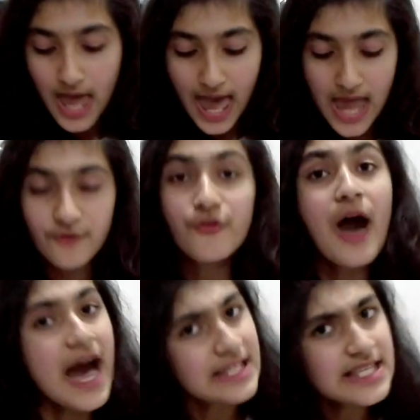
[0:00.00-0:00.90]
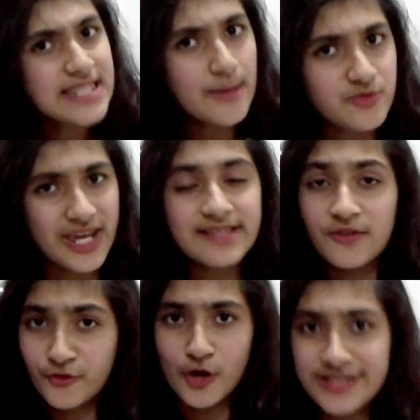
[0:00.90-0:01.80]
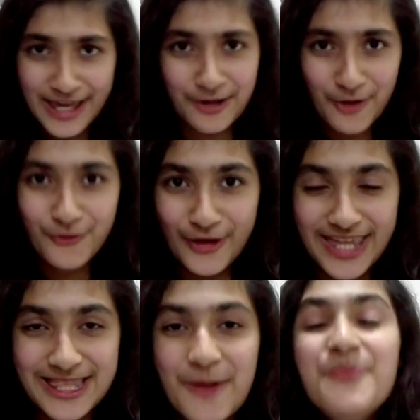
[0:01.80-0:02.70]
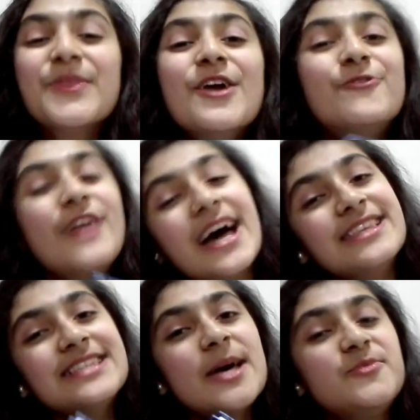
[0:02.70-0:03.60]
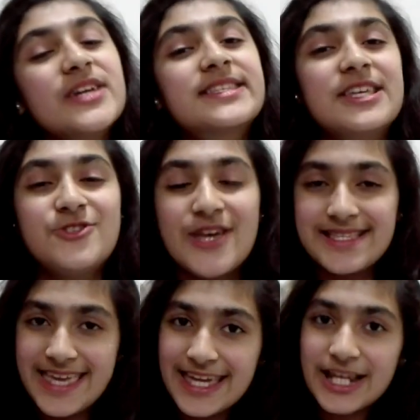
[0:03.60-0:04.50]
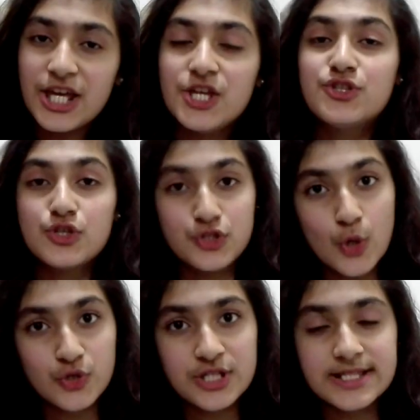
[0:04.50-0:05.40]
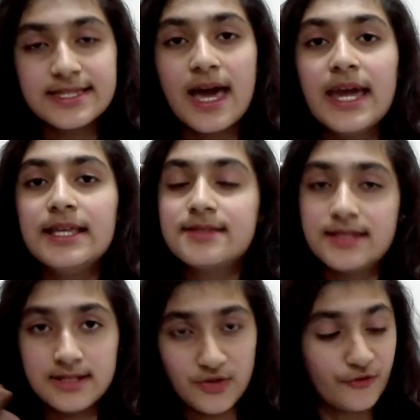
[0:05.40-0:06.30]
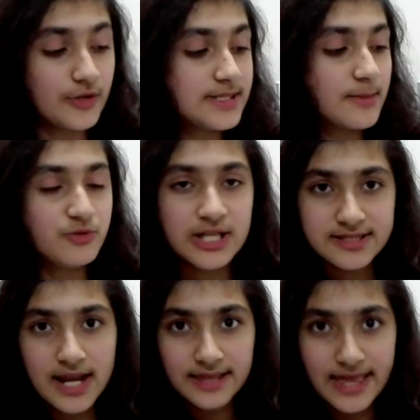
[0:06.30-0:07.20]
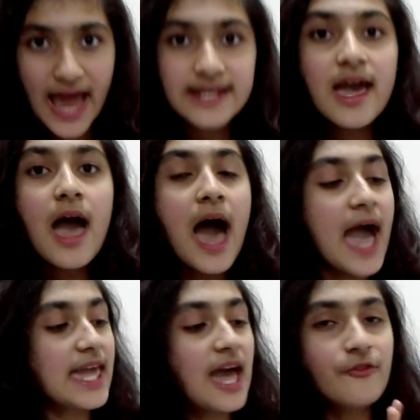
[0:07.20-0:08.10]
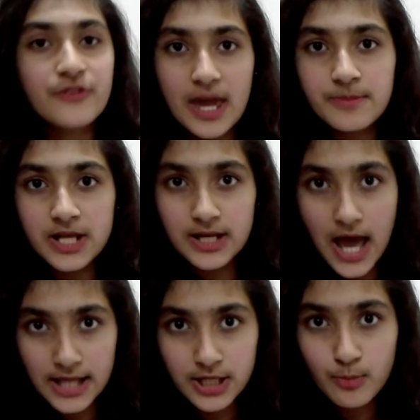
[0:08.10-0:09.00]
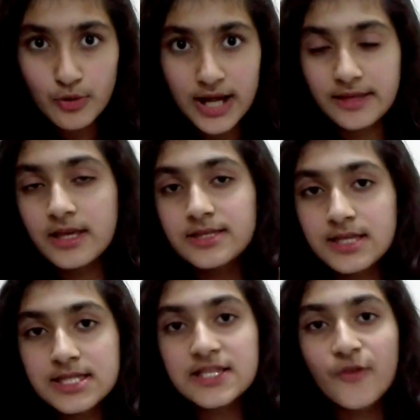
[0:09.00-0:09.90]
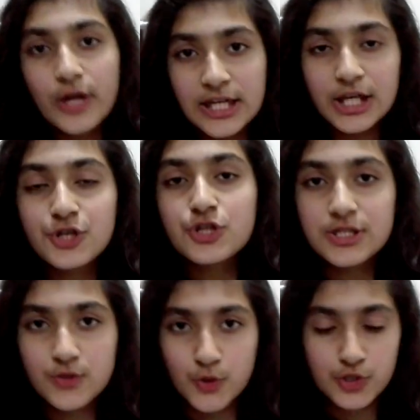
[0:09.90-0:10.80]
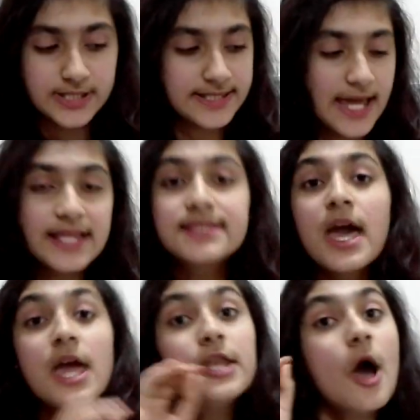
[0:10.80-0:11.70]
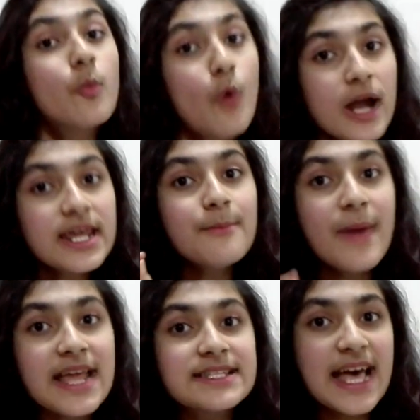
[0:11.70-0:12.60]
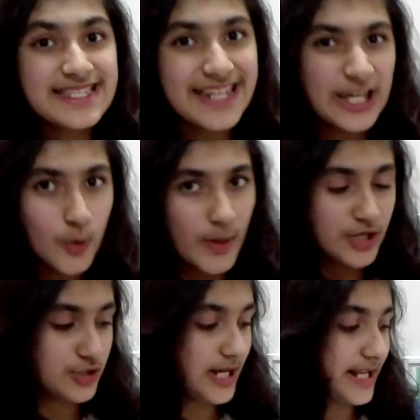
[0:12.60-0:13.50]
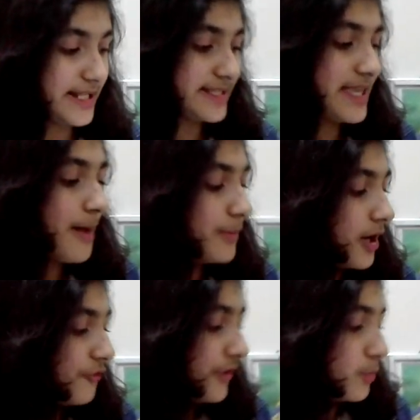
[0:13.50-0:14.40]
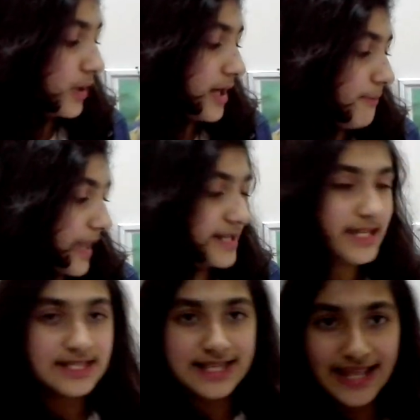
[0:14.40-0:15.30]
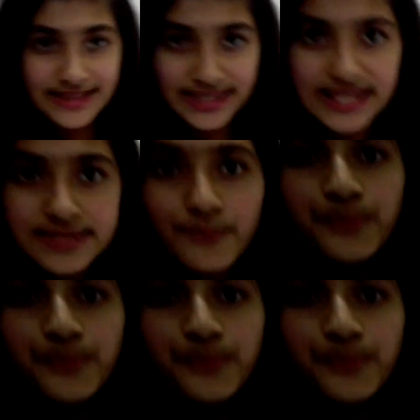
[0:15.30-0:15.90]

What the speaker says: And for other subjects, of course I cannot forget them, for other subjects such as English, social science and different subjects like that, I have kept another book like this. This is for English and social science. Now what I meant as an equation, an example of it, what I meant is like this.